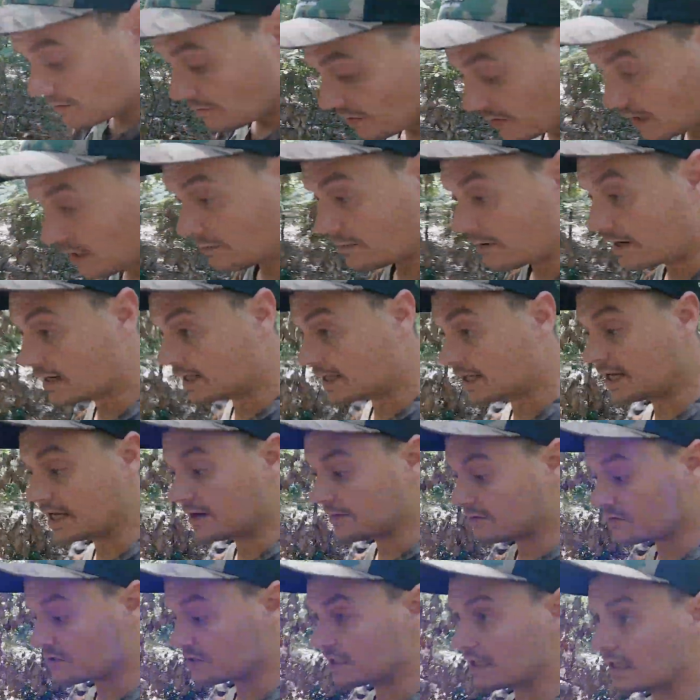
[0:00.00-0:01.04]
But I'm out of
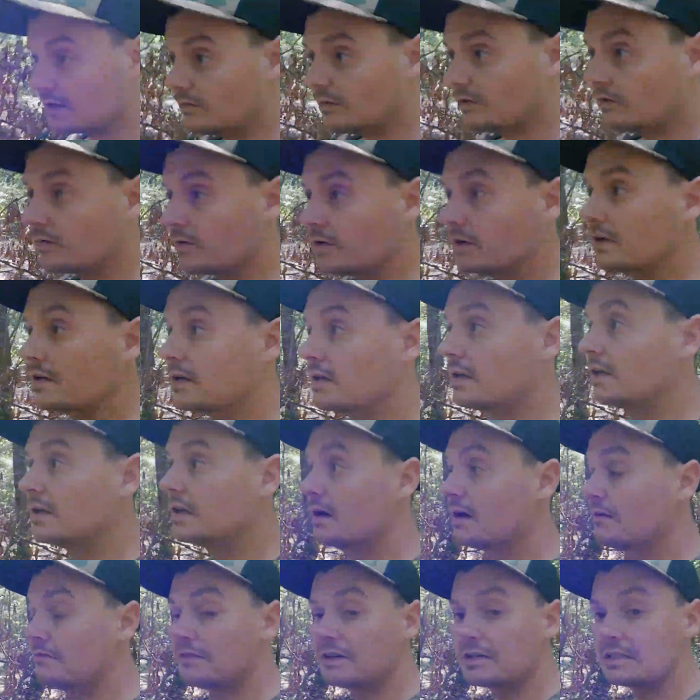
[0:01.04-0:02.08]
cameras at the moment.
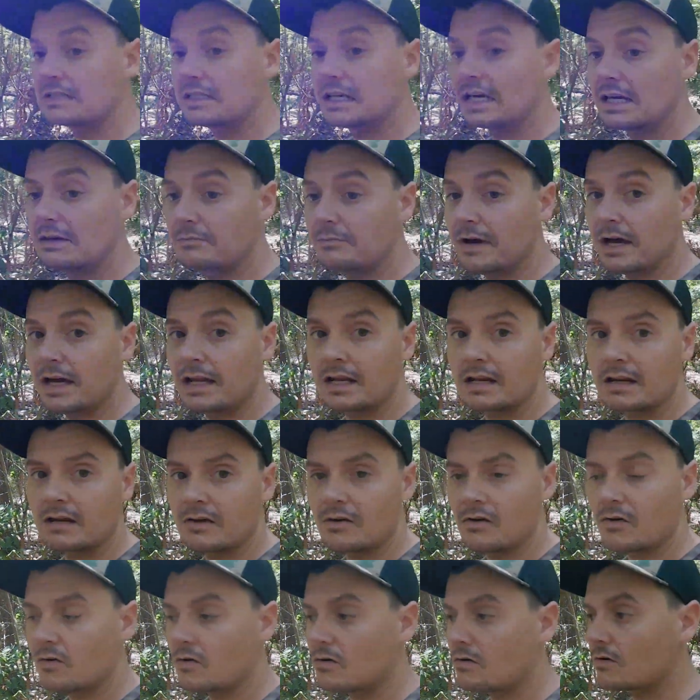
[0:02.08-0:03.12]
I'm fixing to head back to the
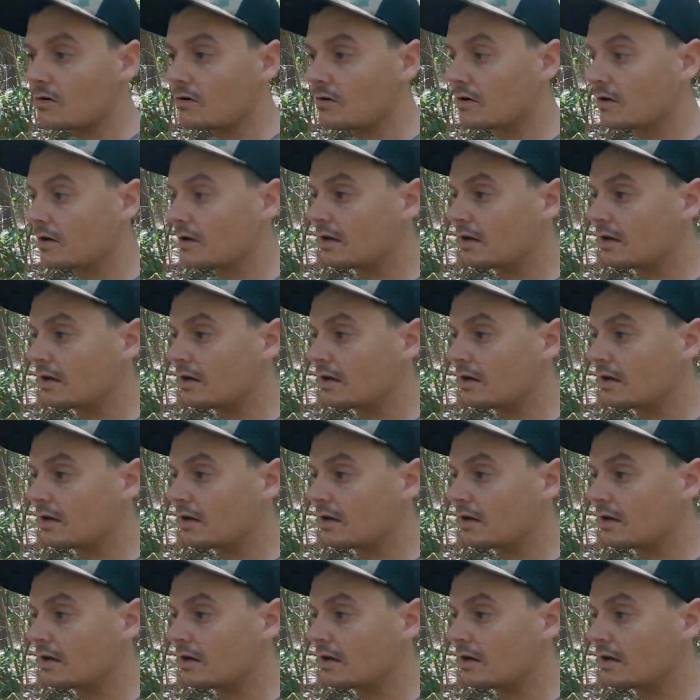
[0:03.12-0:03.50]
car.